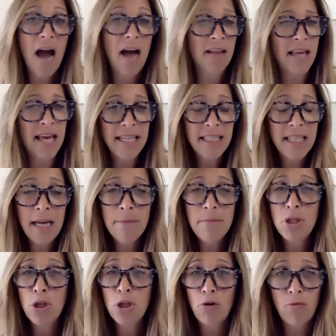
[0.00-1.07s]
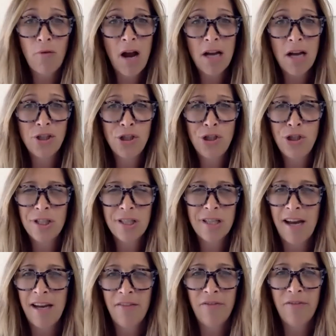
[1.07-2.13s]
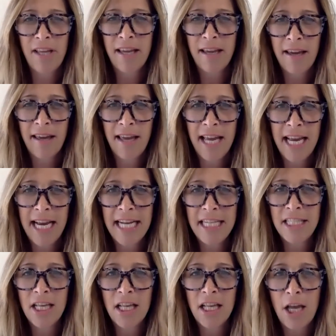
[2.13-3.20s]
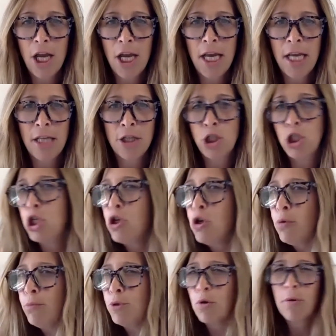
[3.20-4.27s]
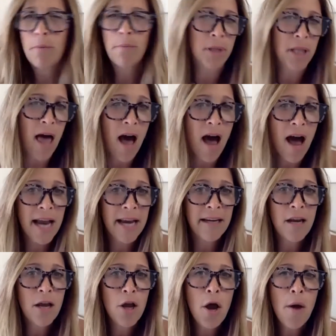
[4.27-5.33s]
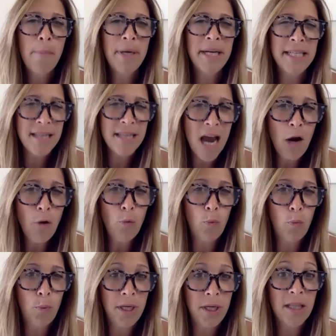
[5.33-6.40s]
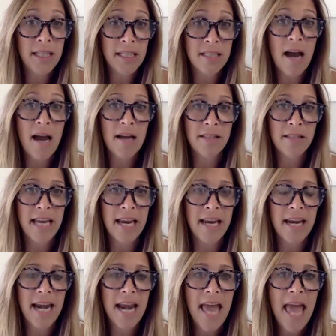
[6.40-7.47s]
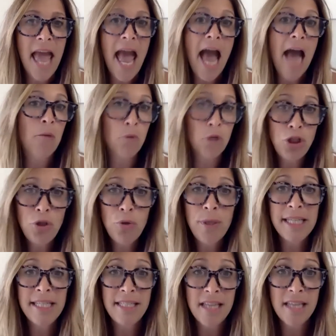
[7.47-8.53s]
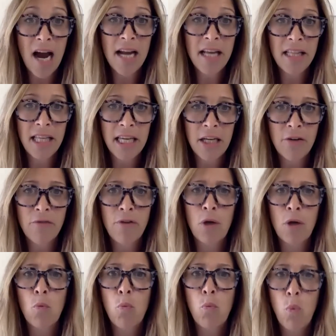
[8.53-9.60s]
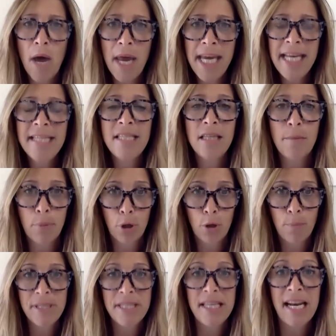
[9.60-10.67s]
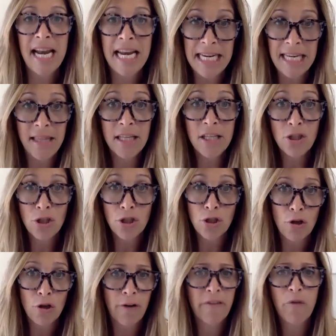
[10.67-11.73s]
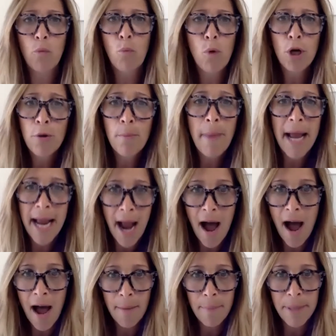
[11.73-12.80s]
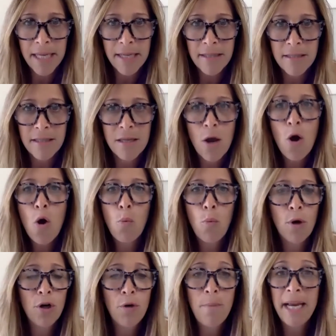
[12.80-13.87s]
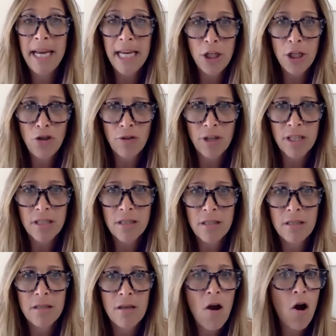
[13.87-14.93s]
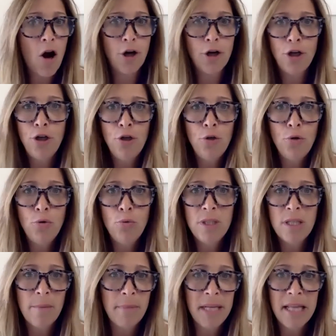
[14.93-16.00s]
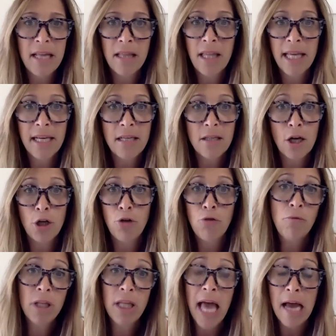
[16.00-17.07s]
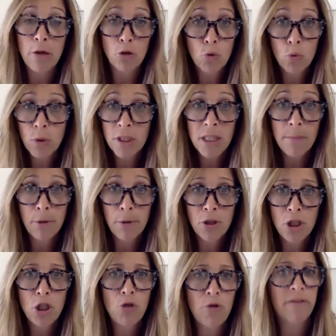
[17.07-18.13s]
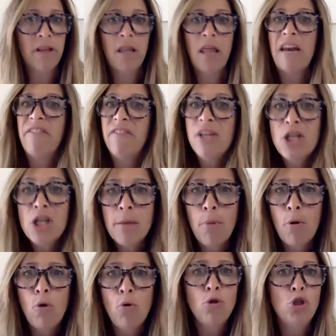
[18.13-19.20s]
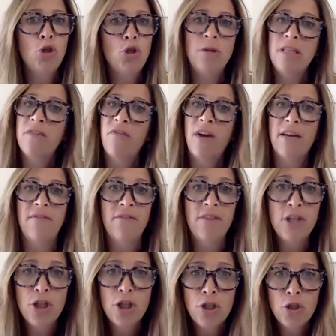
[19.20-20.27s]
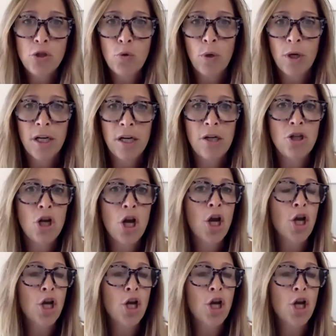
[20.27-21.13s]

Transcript: A lot of times the garage is just kind of like, it's assumed or implied, but not really dialed in. And once you can dial in of like, what is the purpose that I need this to serve? What are my hobbies? What are my interests? Are you somebody that are you a real outdoorsy person? Do you have a lot of fishing poles? Do you need to find fishing storage?